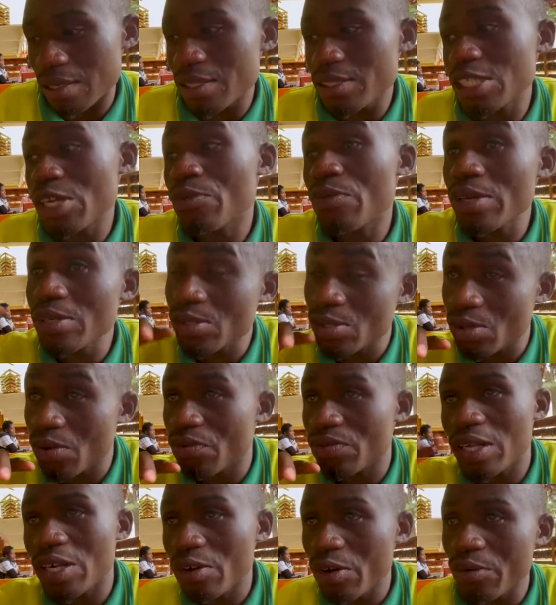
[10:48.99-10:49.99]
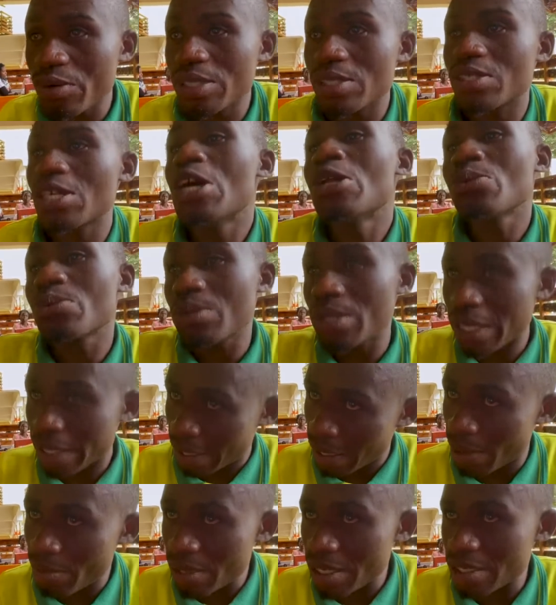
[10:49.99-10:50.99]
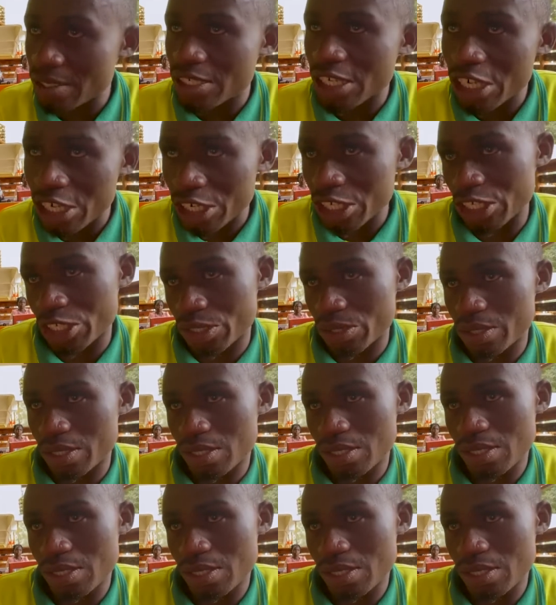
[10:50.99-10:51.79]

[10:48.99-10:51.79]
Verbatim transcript: the rest of the knowledge to the coming generation